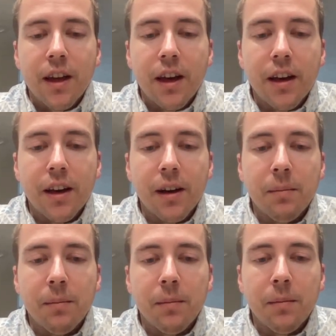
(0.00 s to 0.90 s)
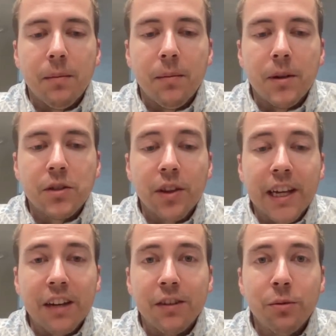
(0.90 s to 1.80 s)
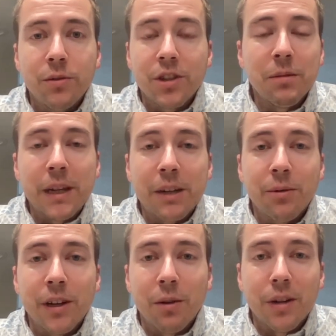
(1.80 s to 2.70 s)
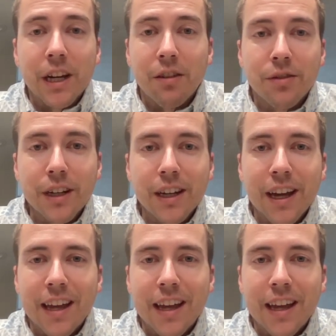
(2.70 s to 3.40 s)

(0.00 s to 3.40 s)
So like if you start making a recovery